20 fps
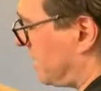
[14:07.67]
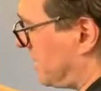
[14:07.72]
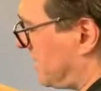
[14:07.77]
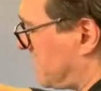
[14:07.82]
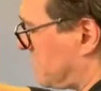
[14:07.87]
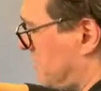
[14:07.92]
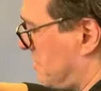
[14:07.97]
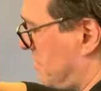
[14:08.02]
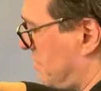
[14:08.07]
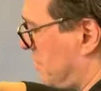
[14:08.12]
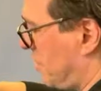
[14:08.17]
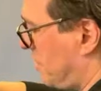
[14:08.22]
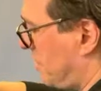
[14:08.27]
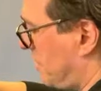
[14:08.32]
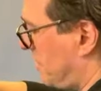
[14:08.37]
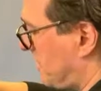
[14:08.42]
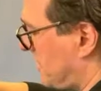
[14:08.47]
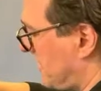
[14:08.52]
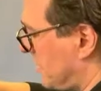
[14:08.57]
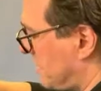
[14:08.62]
is. Maybe
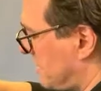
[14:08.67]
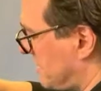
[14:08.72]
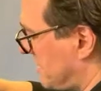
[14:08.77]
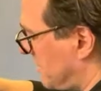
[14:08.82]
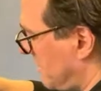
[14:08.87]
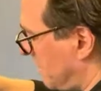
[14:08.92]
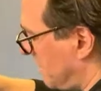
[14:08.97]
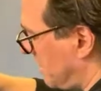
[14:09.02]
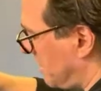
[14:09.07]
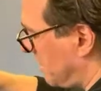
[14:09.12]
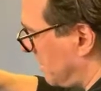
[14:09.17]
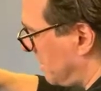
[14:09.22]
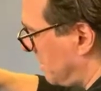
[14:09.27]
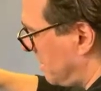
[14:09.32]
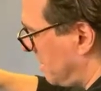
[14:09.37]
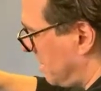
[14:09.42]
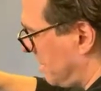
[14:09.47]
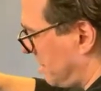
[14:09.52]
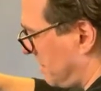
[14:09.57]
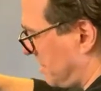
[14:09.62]
you can see,
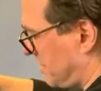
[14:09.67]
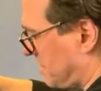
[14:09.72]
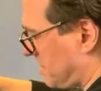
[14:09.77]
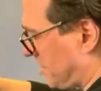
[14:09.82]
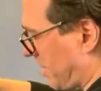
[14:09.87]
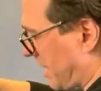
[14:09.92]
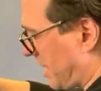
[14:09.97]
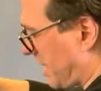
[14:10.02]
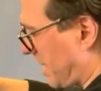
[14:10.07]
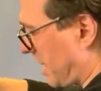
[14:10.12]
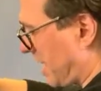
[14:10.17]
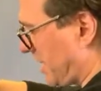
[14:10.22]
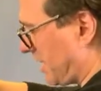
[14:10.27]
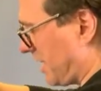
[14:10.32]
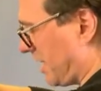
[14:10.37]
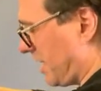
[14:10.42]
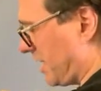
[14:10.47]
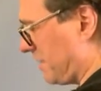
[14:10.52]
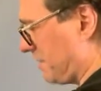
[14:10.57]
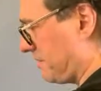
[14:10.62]
here is my
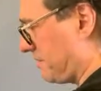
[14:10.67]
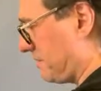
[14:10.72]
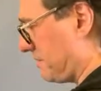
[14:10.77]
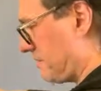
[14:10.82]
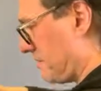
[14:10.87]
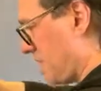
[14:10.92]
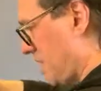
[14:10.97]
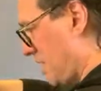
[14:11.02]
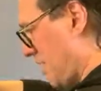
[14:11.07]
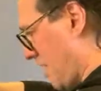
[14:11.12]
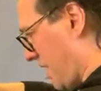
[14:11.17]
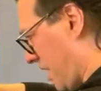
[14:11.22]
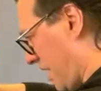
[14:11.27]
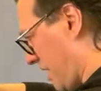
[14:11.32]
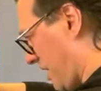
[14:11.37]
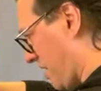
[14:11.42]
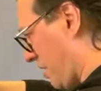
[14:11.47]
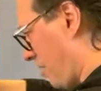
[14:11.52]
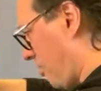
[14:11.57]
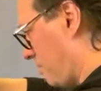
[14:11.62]
guideline. I
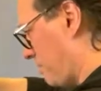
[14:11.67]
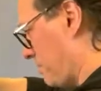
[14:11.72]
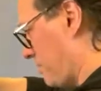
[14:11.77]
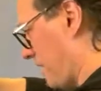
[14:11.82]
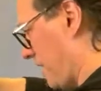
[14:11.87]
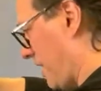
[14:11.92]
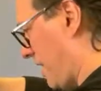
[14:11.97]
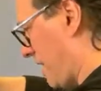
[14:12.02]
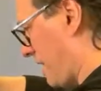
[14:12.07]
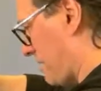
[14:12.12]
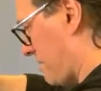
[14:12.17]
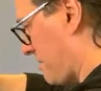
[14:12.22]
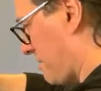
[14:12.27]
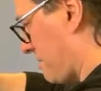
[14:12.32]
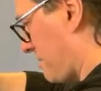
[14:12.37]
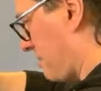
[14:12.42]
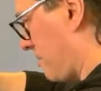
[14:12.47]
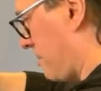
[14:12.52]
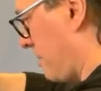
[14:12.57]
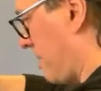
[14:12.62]
comb the hair
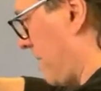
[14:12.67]
through my